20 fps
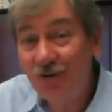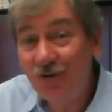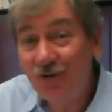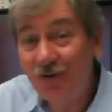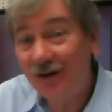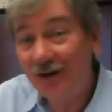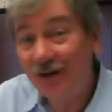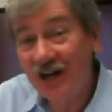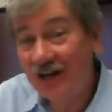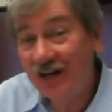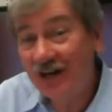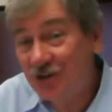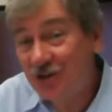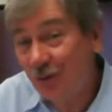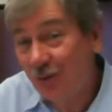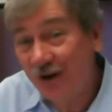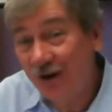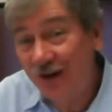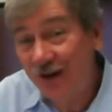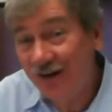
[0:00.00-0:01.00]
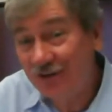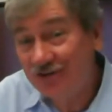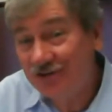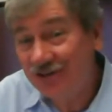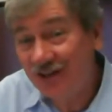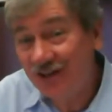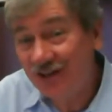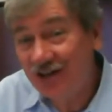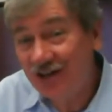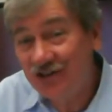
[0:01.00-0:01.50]
It'll change the radio
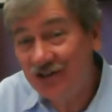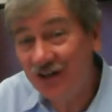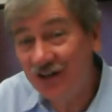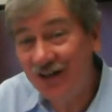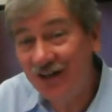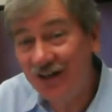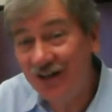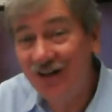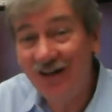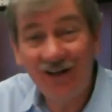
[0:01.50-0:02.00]
station.